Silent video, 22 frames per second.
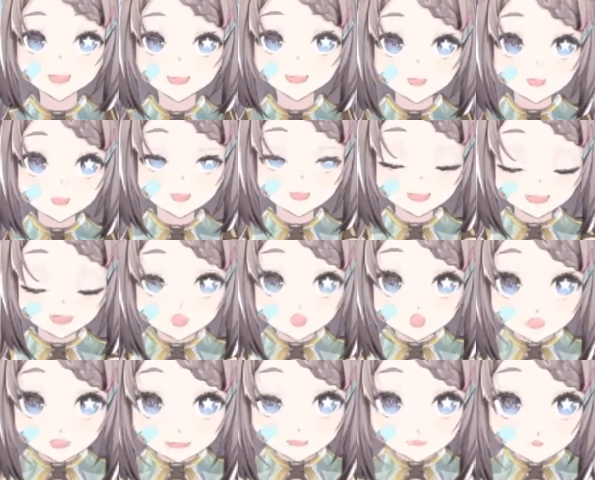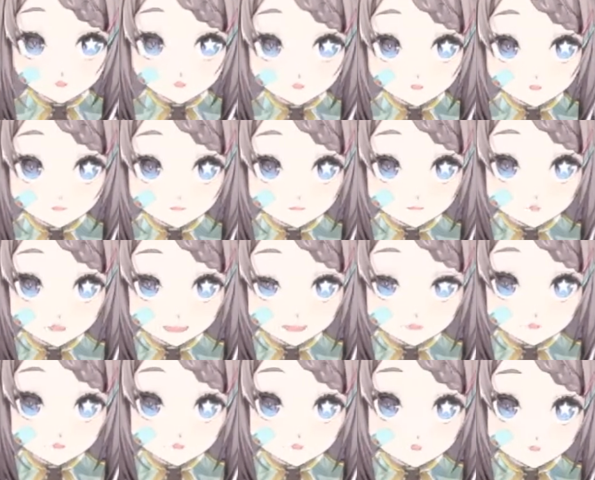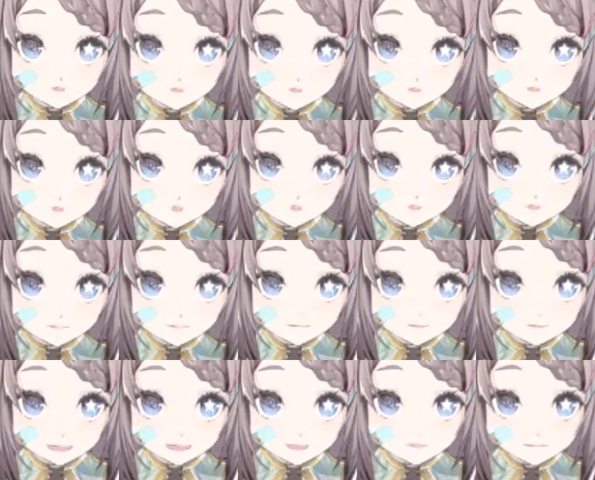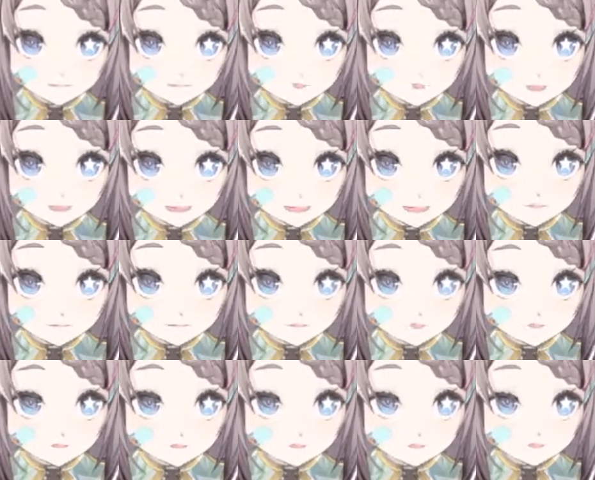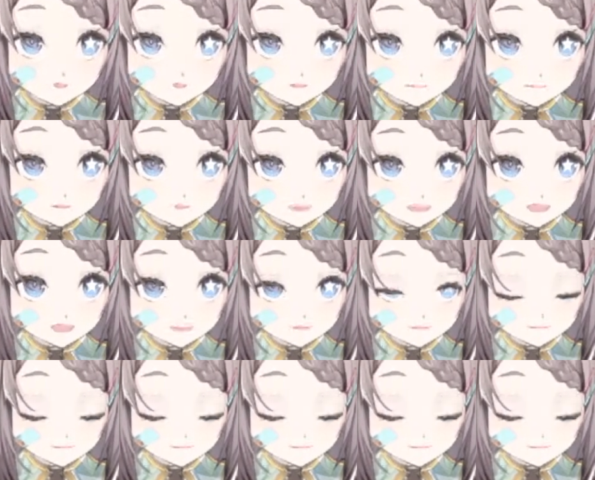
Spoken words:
and someone asks in a tutorial password msfadmin.